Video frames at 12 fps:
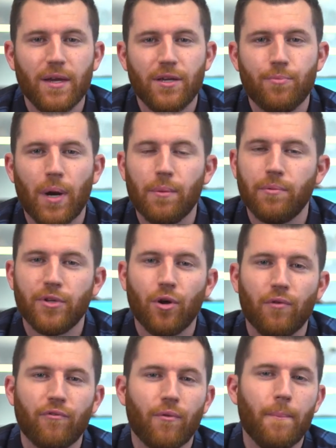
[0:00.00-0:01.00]
You probably
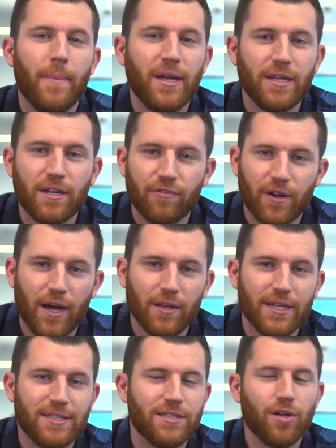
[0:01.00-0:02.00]
know him from many different
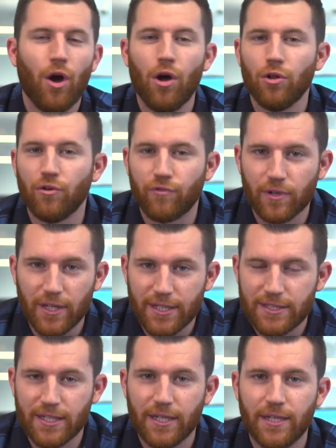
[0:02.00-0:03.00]
outlets. He's all over
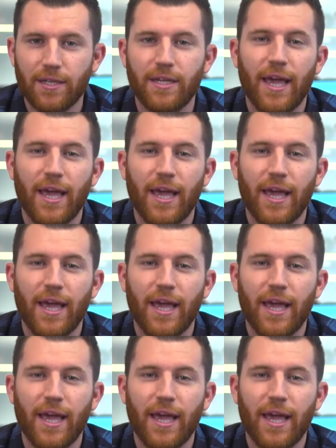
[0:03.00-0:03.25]
LinkedIn.